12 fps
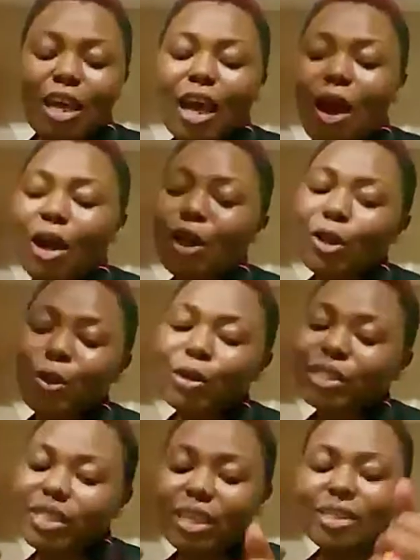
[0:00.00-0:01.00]
our glow
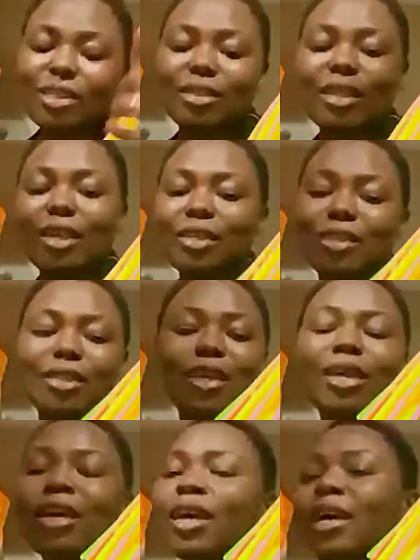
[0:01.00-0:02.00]
sticks is that
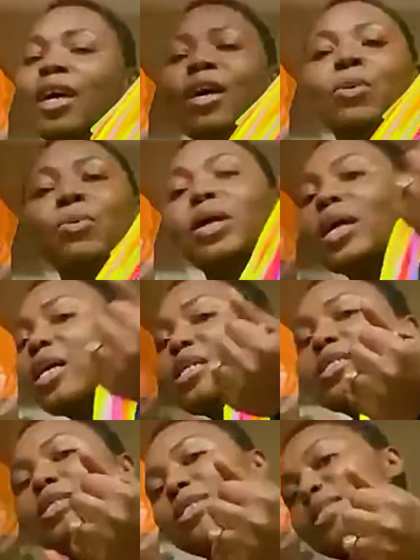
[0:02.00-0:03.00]
we
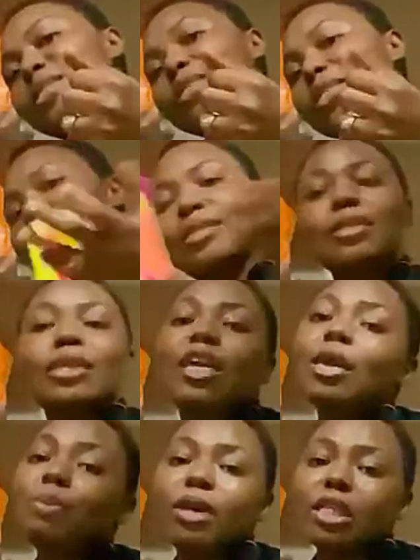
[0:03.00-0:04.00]
can't
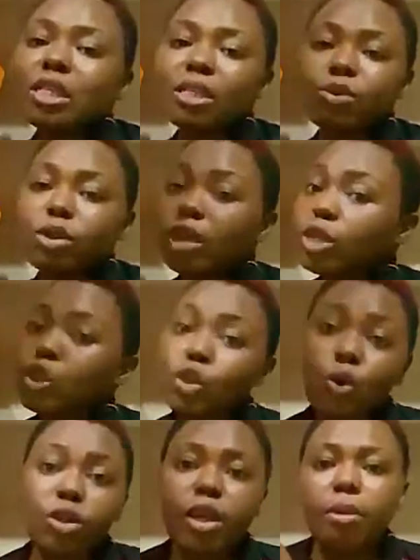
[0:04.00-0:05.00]
keep it. You can't
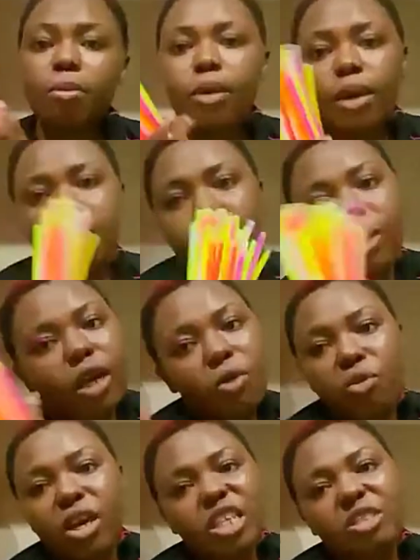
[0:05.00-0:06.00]
store them. I mean, you
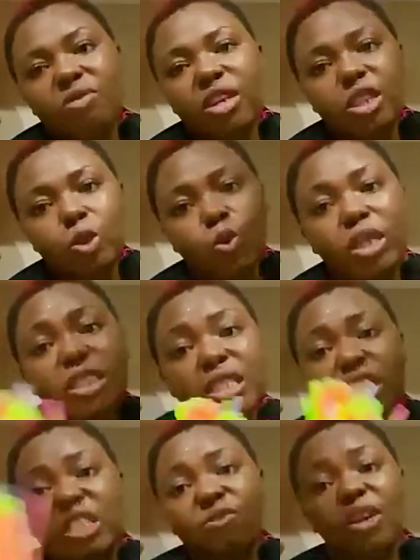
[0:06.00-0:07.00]
can't reactivate it. Once it's
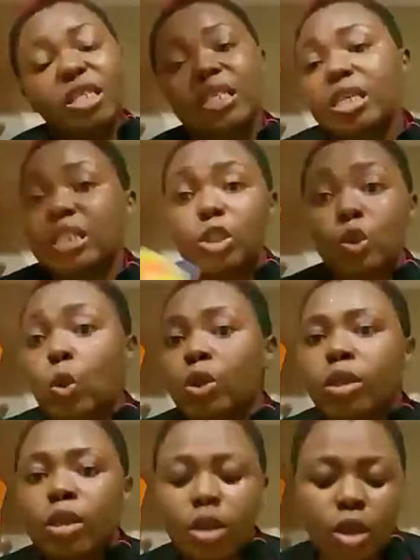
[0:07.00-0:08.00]
activated, it's
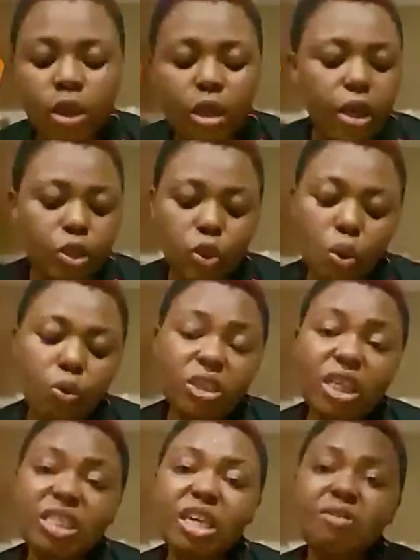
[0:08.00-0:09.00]
gone. And so we
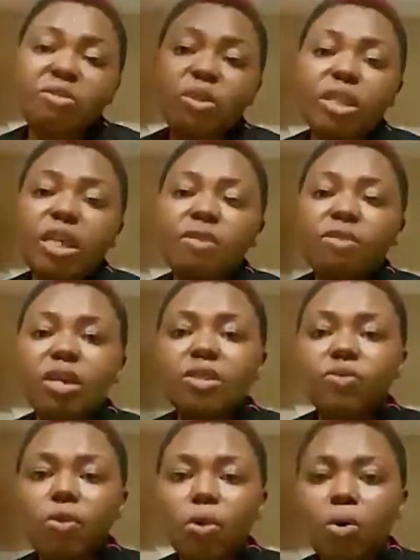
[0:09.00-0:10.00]
just have to leave it
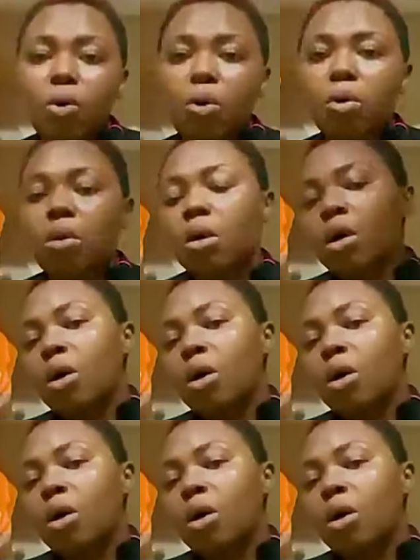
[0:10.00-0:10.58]
for